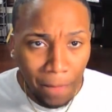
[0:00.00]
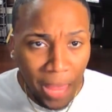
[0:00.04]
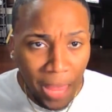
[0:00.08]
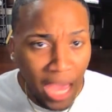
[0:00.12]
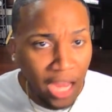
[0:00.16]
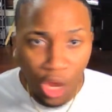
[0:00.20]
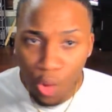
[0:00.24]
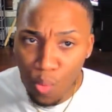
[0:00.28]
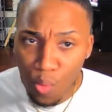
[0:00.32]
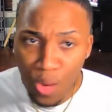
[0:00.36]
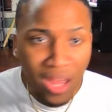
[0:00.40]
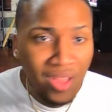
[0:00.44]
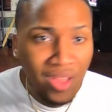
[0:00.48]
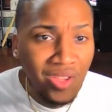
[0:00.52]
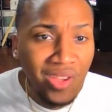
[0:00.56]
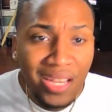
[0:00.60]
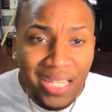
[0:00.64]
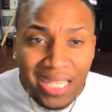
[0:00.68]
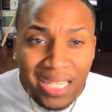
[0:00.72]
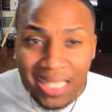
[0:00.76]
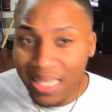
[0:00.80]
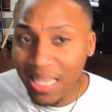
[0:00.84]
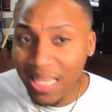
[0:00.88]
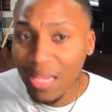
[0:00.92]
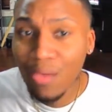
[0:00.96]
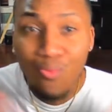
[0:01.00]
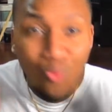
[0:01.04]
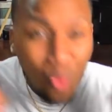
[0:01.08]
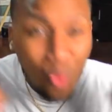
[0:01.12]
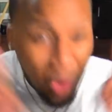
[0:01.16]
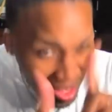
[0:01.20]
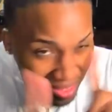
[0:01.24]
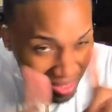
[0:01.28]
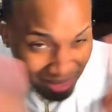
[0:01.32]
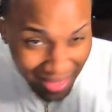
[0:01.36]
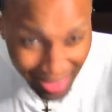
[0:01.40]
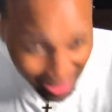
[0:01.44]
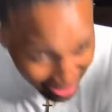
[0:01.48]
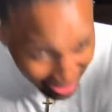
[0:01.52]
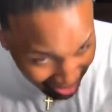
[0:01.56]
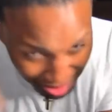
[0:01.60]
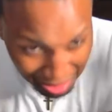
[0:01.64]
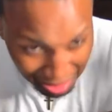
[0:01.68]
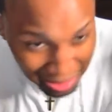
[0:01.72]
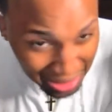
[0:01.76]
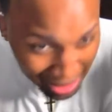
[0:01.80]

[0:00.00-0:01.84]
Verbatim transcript: I don't want to just see one little